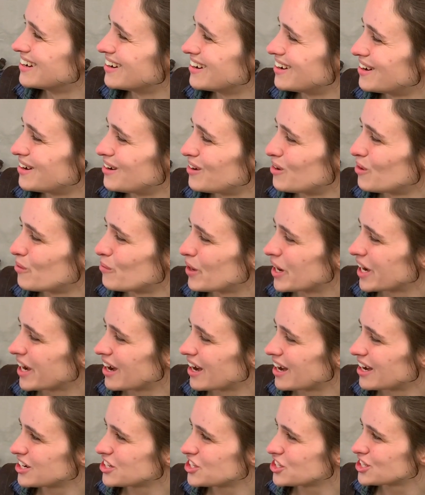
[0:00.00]
Oh my
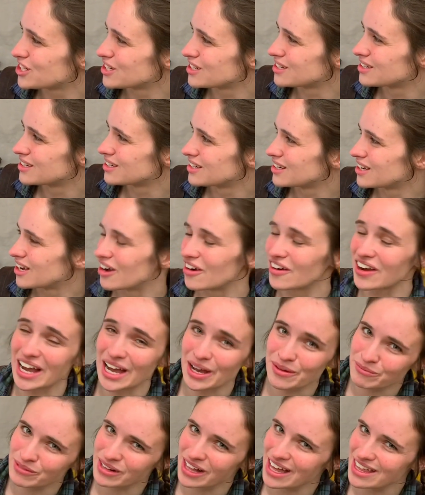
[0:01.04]
gosh. Okay,
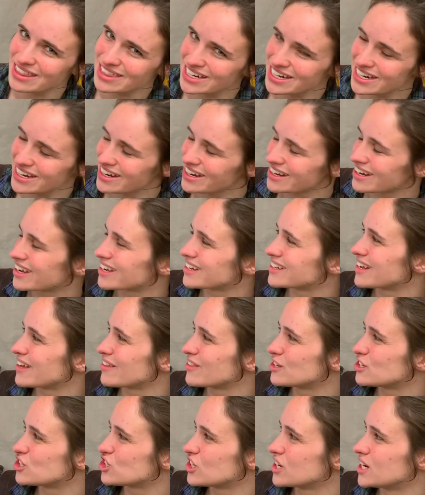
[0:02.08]
I'm glad that he didn't cut down
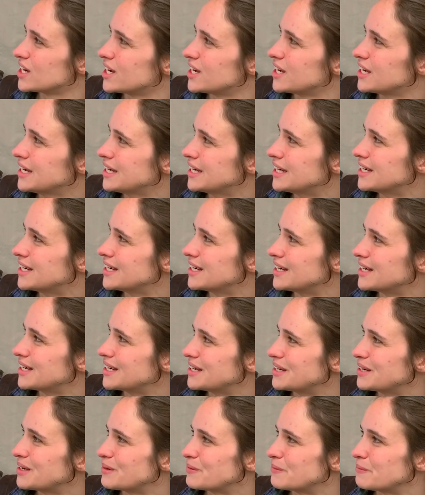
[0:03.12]
the tree,
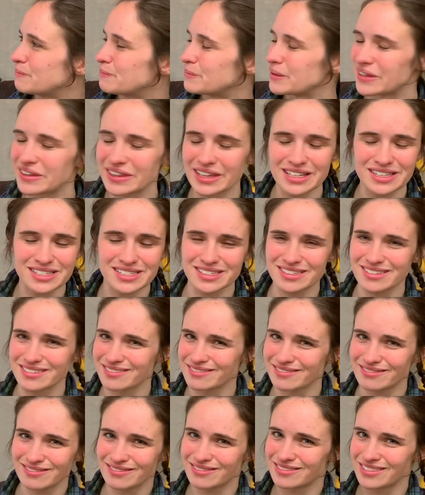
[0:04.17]
but that's
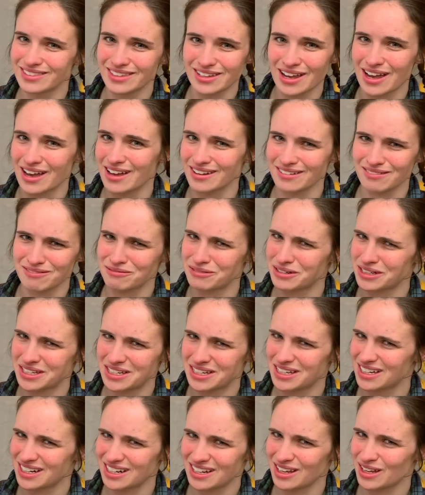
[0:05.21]
not really
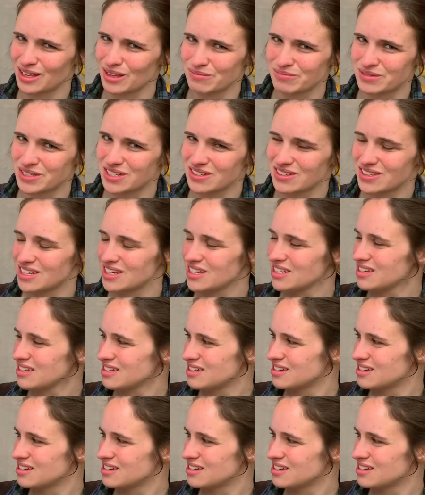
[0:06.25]
gonna help, do you think?